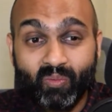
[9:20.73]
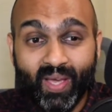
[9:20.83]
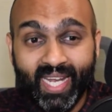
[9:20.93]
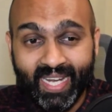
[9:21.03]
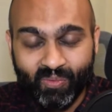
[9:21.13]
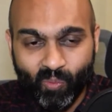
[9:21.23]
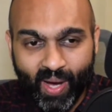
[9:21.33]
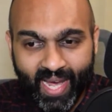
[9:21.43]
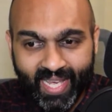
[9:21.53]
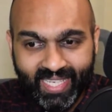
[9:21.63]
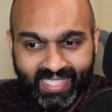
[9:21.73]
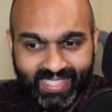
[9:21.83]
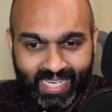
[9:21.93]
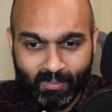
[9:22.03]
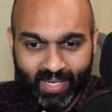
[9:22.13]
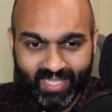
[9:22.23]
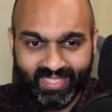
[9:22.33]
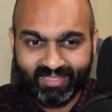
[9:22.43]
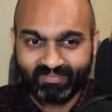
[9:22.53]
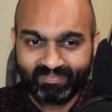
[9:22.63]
When and Why segment.